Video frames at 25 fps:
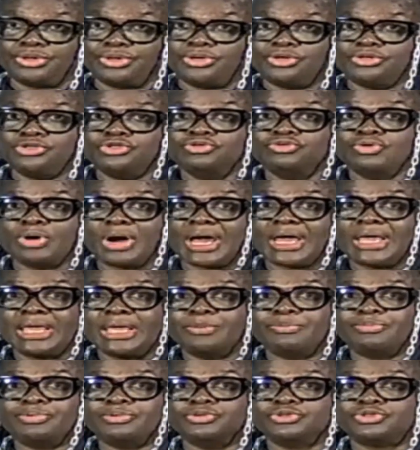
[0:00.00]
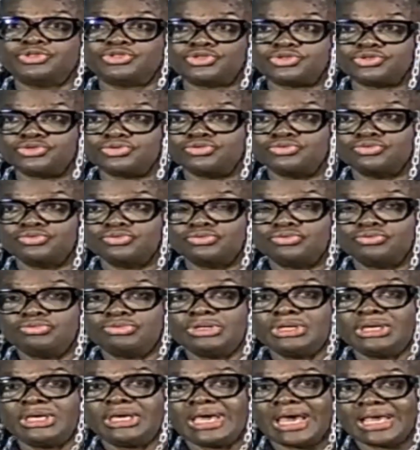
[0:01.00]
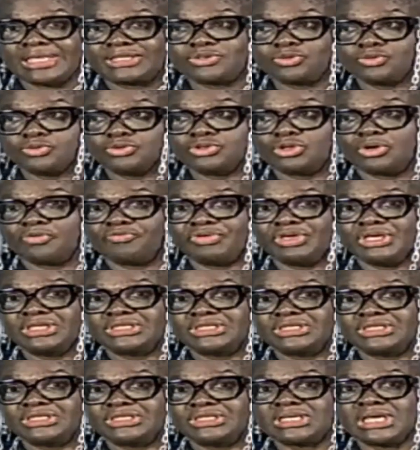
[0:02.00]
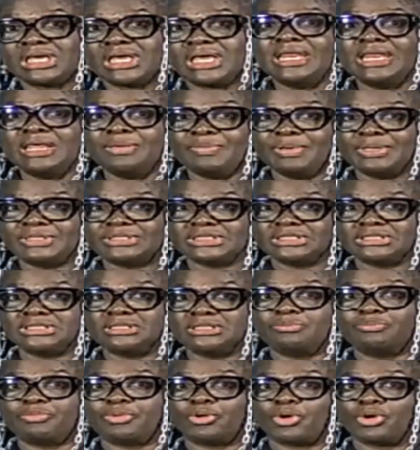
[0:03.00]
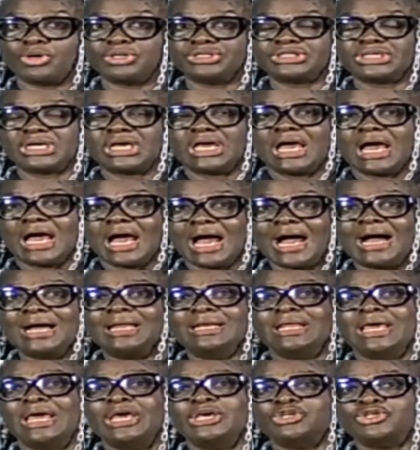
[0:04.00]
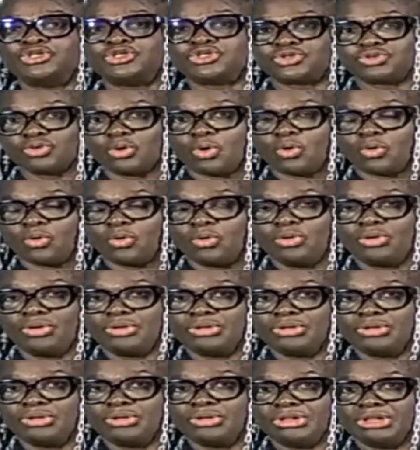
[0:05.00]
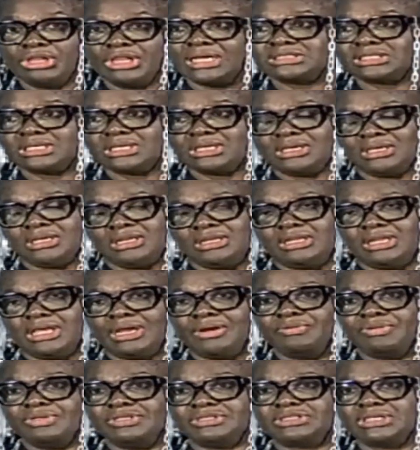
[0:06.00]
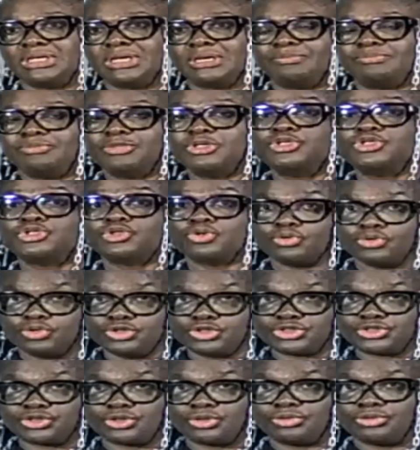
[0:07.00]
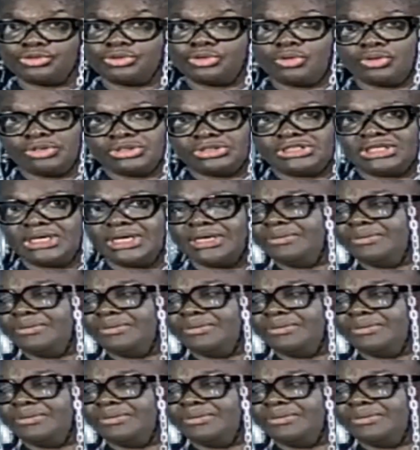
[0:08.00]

you are able to get hold of it, nip it in the bud, and ensure that there is a solution on time.